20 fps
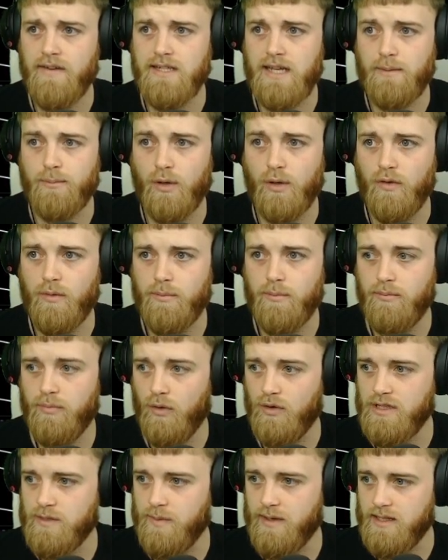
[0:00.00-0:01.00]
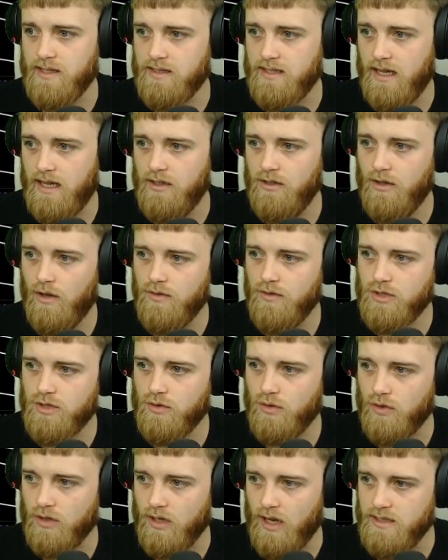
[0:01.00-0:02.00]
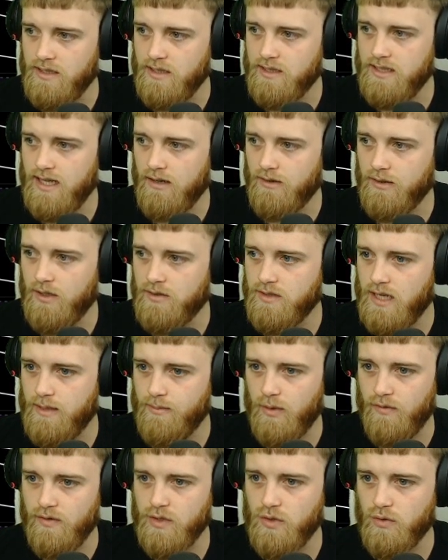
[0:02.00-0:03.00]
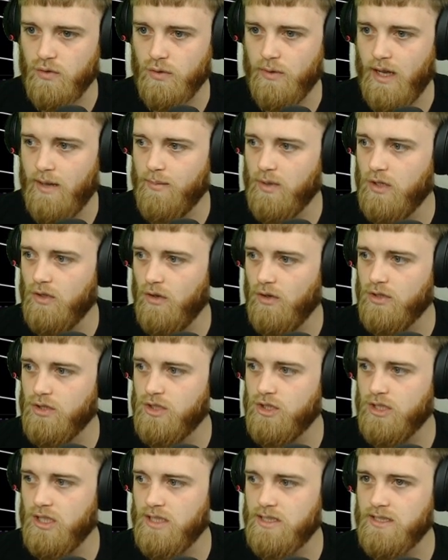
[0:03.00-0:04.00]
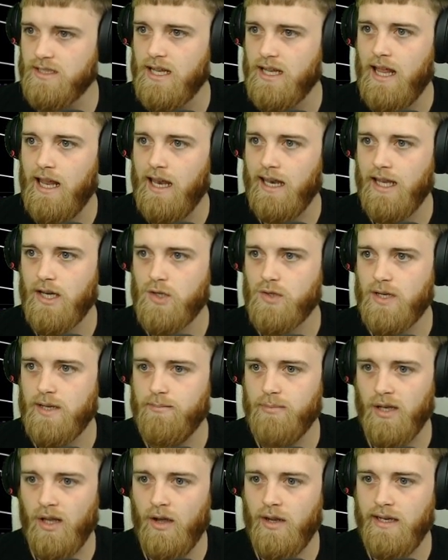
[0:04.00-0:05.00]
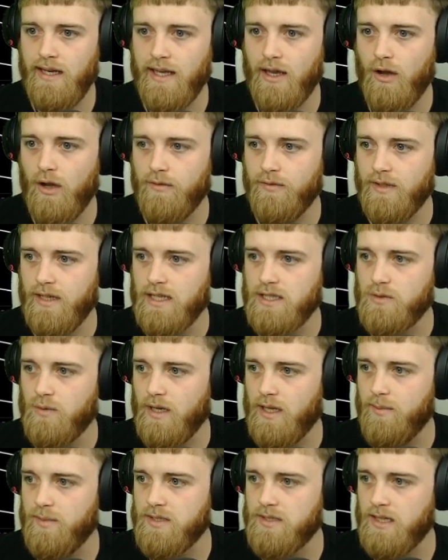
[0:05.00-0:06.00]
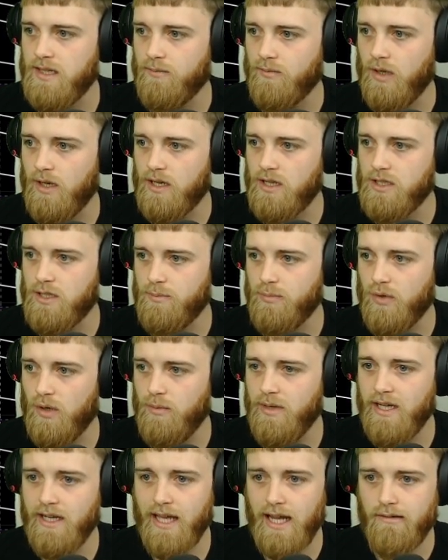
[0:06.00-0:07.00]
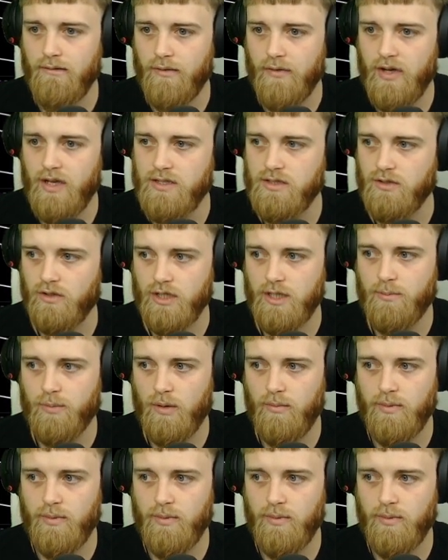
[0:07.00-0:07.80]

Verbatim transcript: take profit points being set, and you know the score, guys. You're staggering those take profits all the way up. You're not just literally blindly going for that 20%, right? Because you're probably going to get reversed on. You're